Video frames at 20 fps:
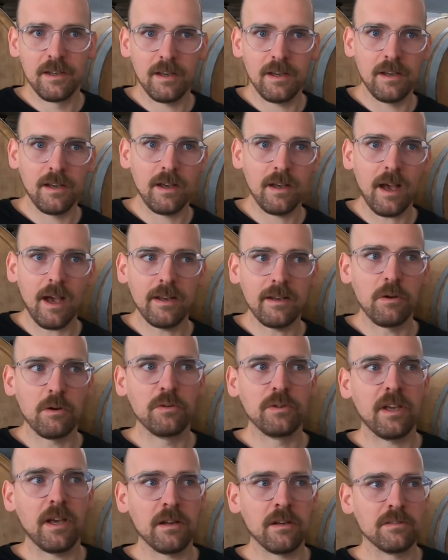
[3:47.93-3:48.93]
I
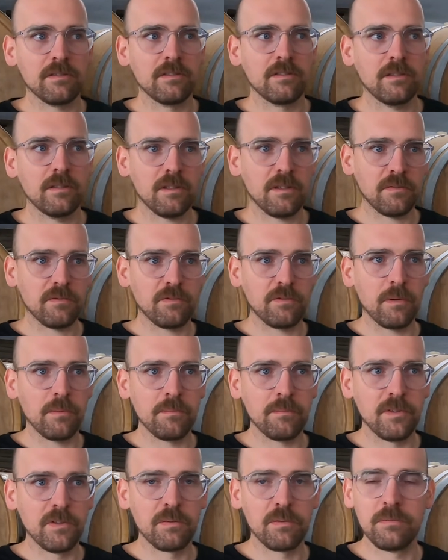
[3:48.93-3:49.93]
know Janos
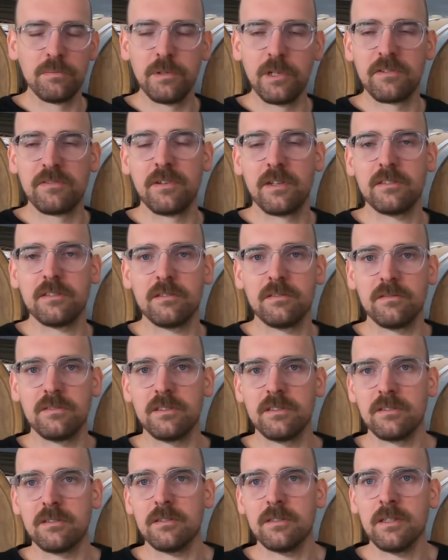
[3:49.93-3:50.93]
from different beer
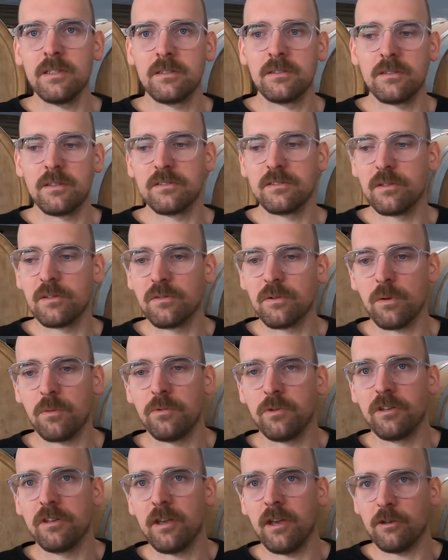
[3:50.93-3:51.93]
festivals and lots of
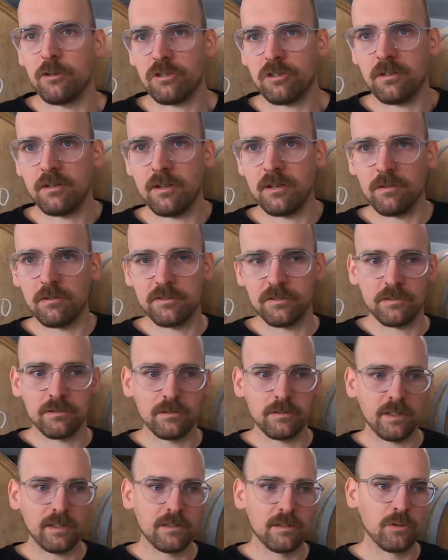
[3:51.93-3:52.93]
communication, and
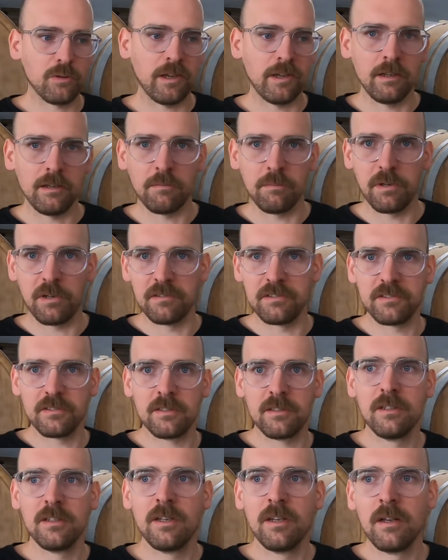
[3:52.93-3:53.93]
also like trading
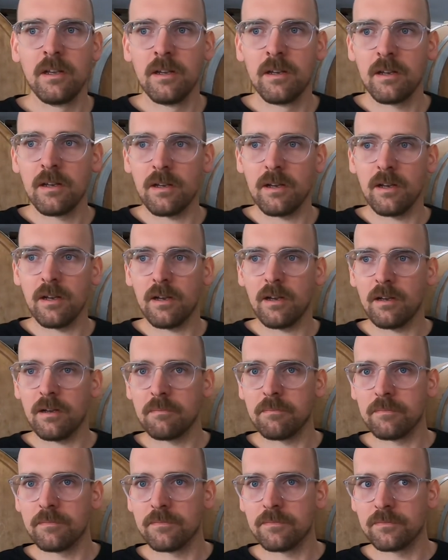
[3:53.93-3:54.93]
beers.
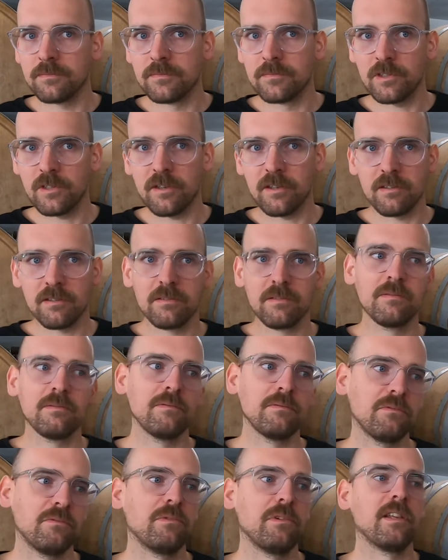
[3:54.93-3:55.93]
It's like
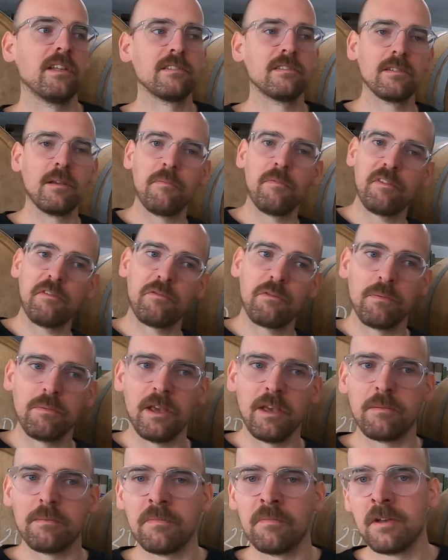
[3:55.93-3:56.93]
we get something from
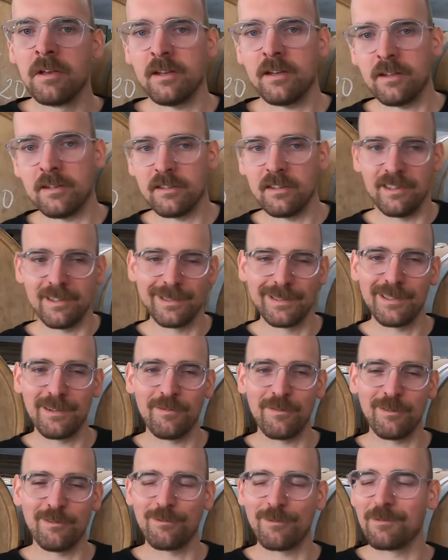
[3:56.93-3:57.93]
him and he gets
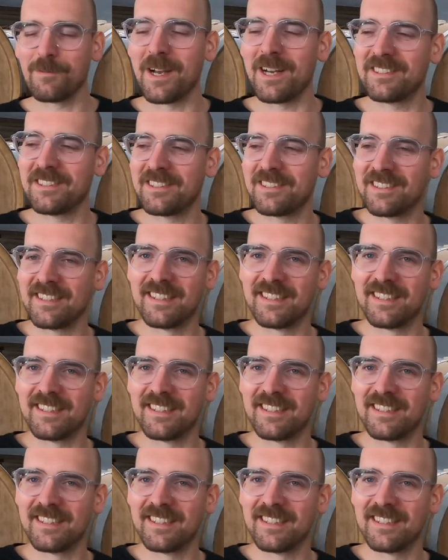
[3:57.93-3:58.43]
something from us.